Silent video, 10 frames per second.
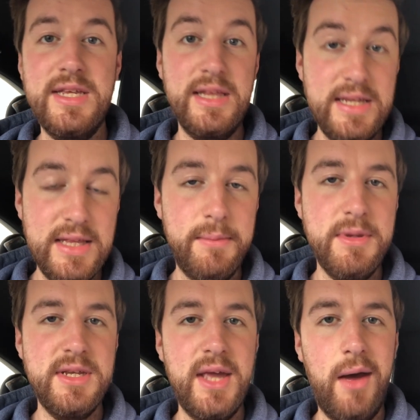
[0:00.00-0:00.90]
at least let me
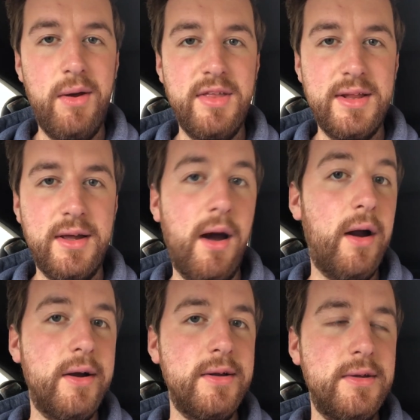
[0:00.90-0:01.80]
see how I think the
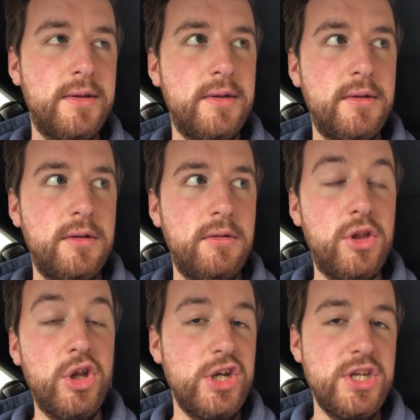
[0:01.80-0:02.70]
car
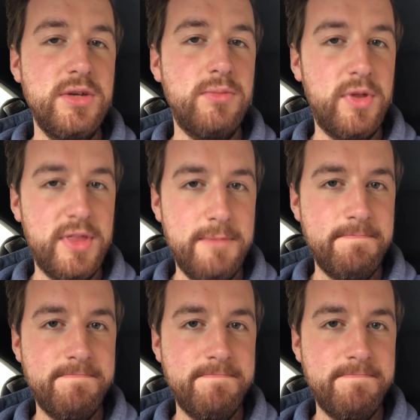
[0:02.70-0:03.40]
looks with it.